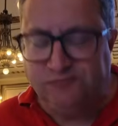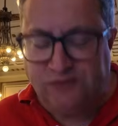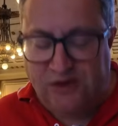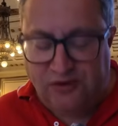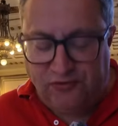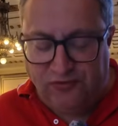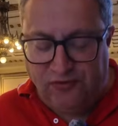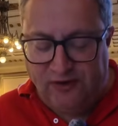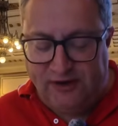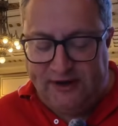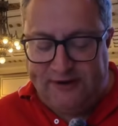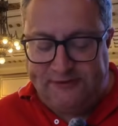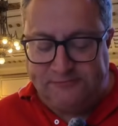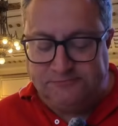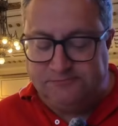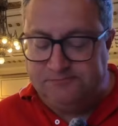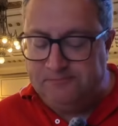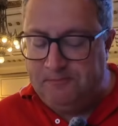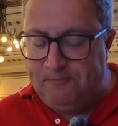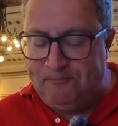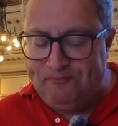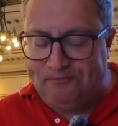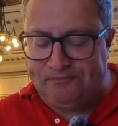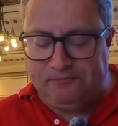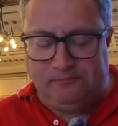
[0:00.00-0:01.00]
They're fine.
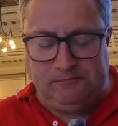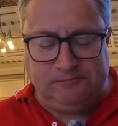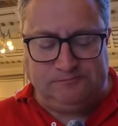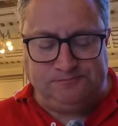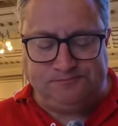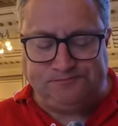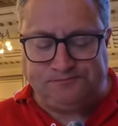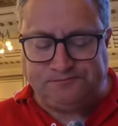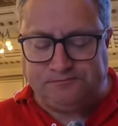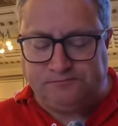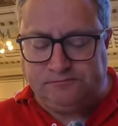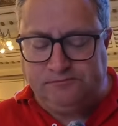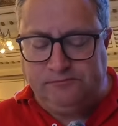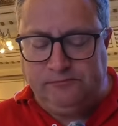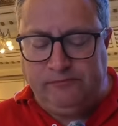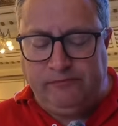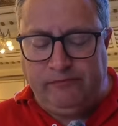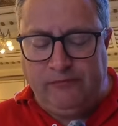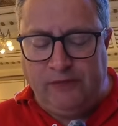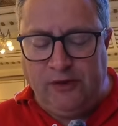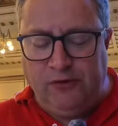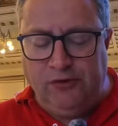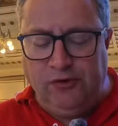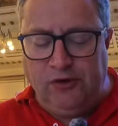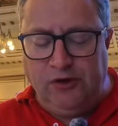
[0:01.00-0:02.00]

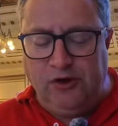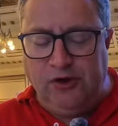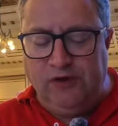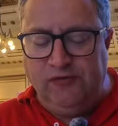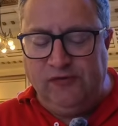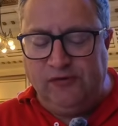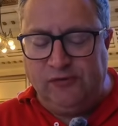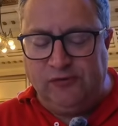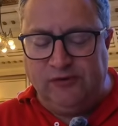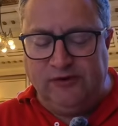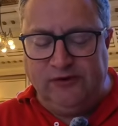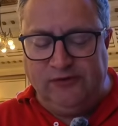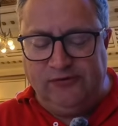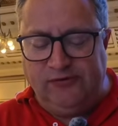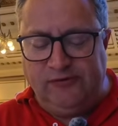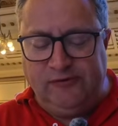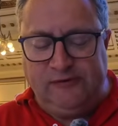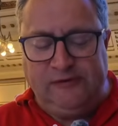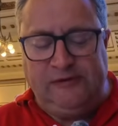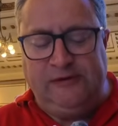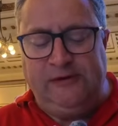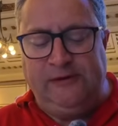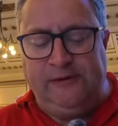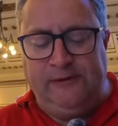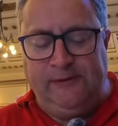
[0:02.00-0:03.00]
Not over grilled.
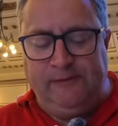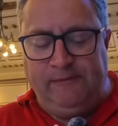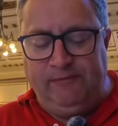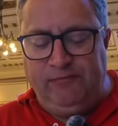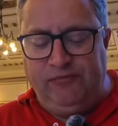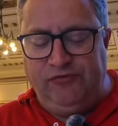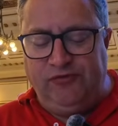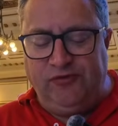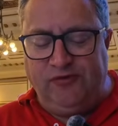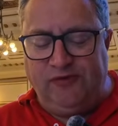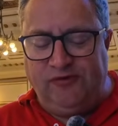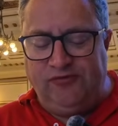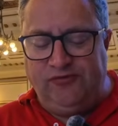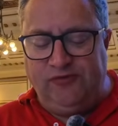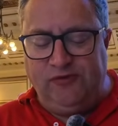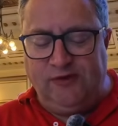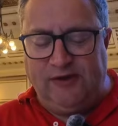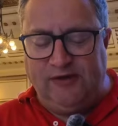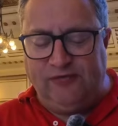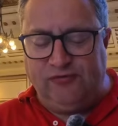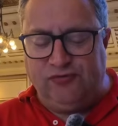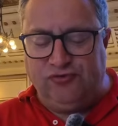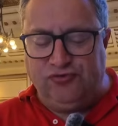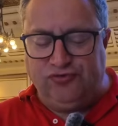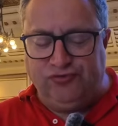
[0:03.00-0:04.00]
So they still
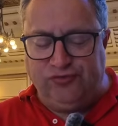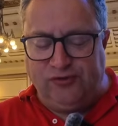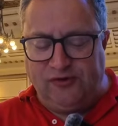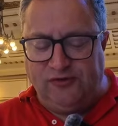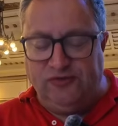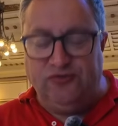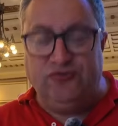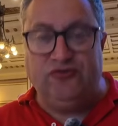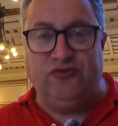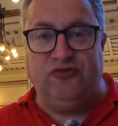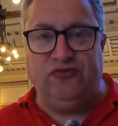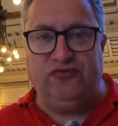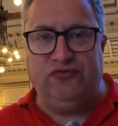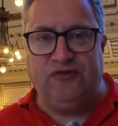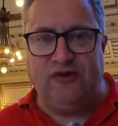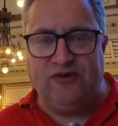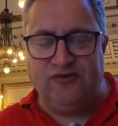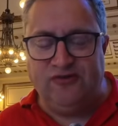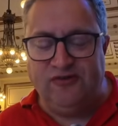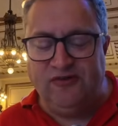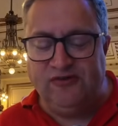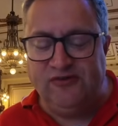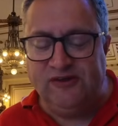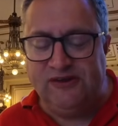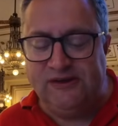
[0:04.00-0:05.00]
have crunch and
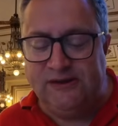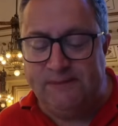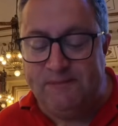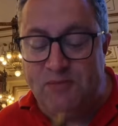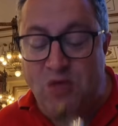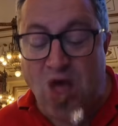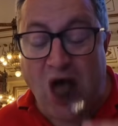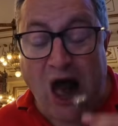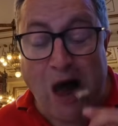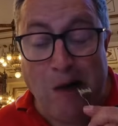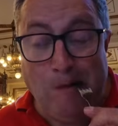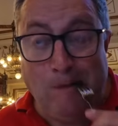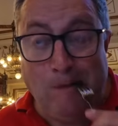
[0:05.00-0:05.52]
freshness in them.